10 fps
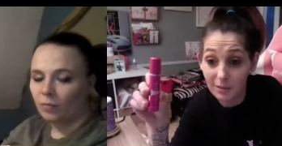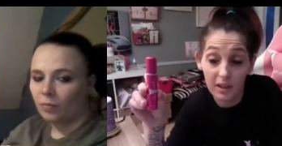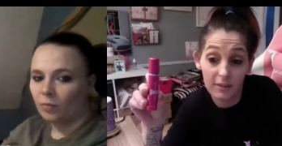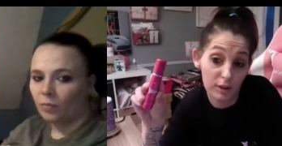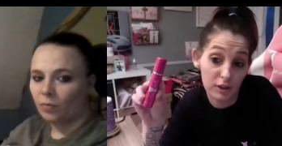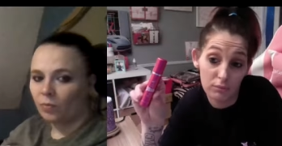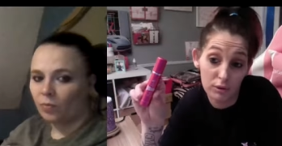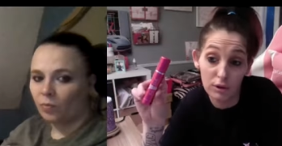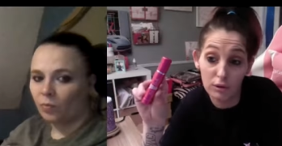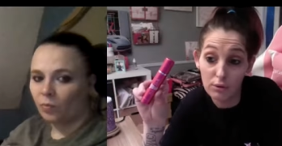Speaker 1: whatever you
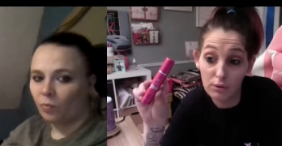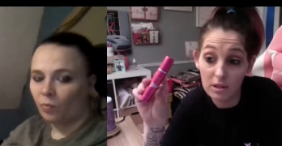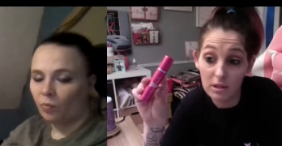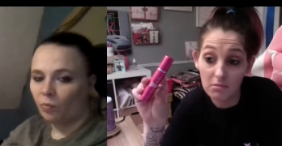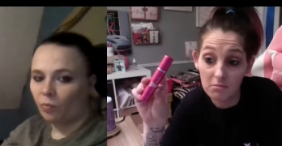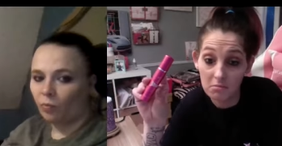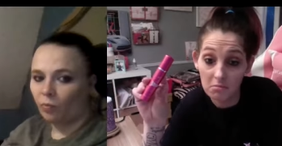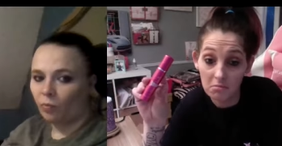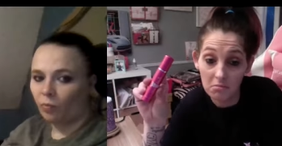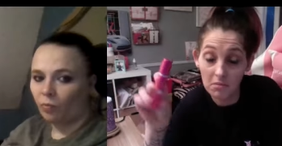choose.
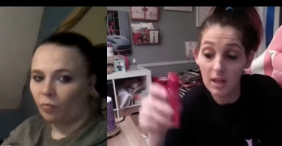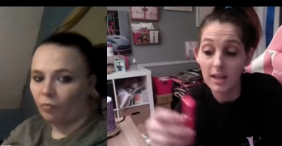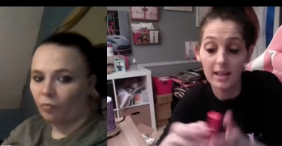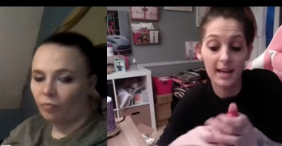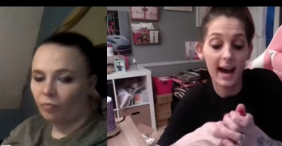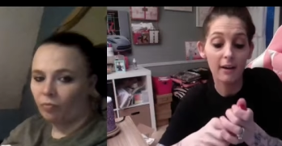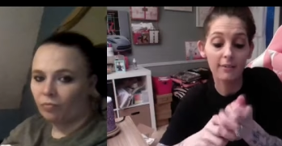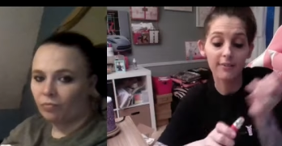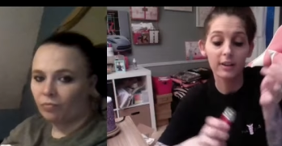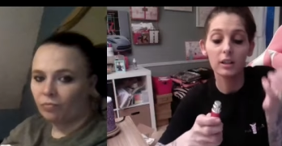And how to
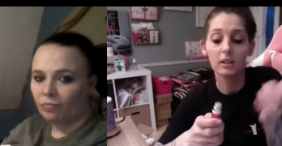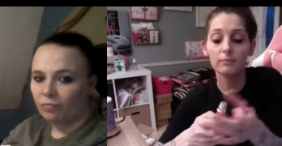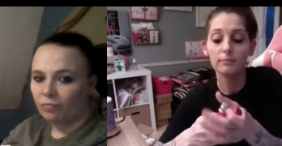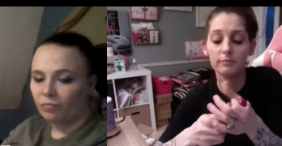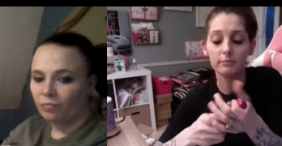fill them